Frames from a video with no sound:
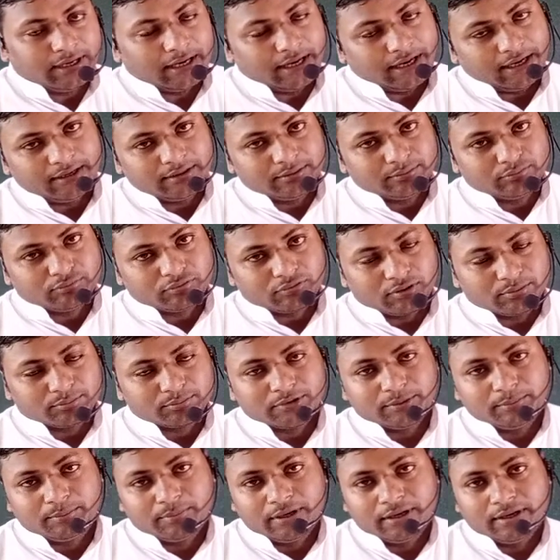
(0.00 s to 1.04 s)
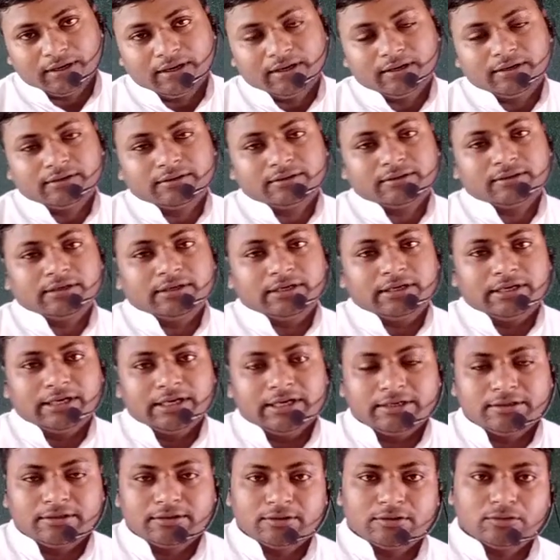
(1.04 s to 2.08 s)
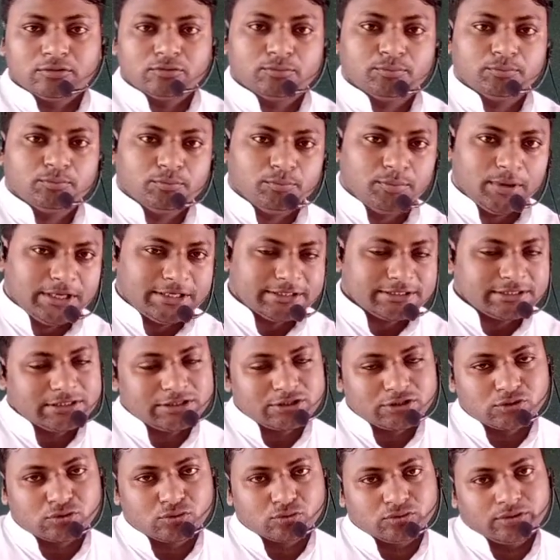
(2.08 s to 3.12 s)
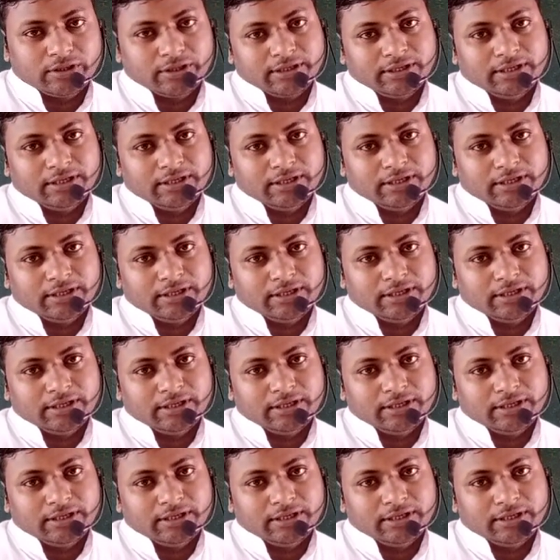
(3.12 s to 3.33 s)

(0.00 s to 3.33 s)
and from the blood it passes to